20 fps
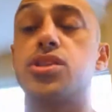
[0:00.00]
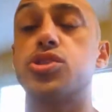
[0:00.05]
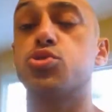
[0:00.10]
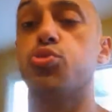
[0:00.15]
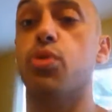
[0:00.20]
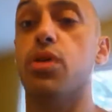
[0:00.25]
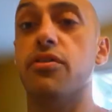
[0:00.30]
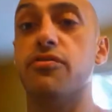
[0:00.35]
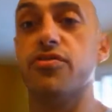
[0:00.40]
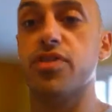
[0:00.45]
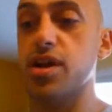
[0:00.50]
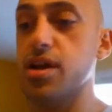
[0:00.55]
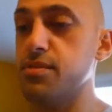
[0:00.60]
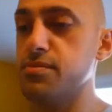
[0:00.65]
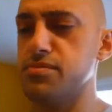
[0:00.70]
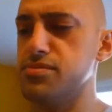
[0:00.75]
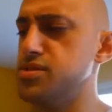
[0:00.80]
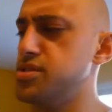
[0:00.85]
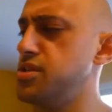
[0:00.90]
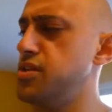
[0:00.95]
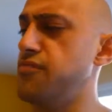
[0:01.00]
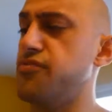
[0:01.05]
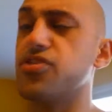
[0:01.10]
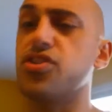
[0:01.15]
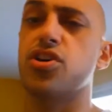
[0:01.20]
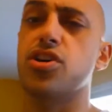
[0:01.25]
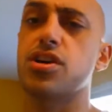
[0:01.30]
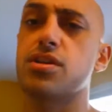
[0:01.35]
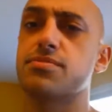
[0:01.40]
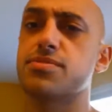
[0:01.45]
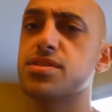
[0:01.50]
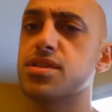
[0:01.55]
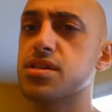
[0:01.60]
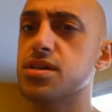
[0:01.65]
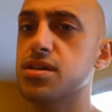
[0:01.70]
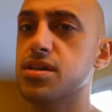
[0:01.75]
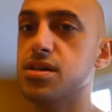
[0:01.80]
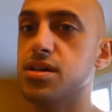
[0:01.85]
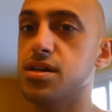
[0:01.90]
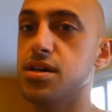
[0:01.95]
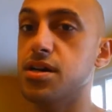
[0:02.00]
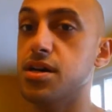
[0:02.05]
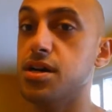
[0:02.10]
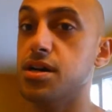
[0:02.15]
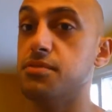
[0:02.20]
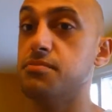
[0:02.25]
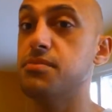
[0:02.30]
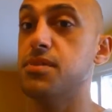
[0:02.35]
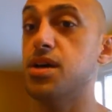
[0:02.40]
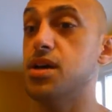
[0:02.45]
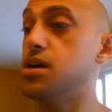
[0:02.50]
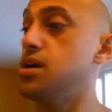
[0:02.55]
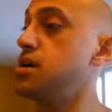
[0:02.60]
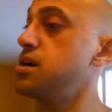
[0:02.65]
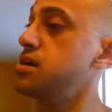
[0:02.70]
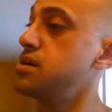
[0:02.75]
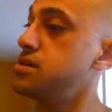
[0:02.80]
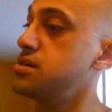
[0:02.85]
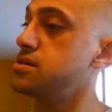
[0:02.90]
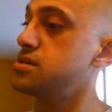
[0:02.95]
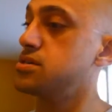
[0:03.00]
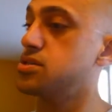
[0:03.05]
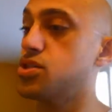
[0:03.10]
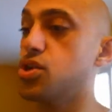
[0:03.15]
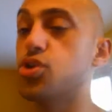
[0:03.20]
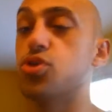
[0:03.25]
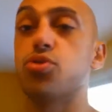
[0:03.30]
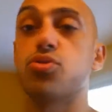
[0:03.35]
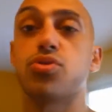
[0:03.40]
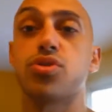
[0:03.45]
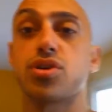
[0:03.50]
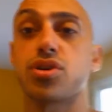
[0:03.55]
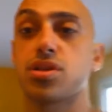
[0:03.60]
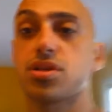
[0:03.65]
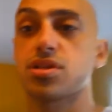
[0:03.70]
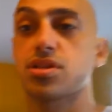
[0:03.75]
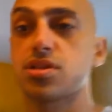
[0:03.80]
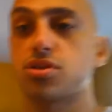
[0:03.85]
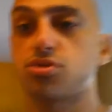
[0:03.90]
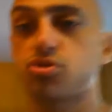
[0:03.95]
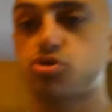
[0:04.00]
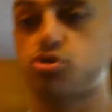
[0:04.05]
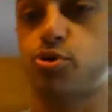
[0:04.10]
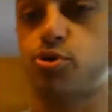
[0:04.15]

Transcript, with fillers: 12 grams of carbs. Uh, so, little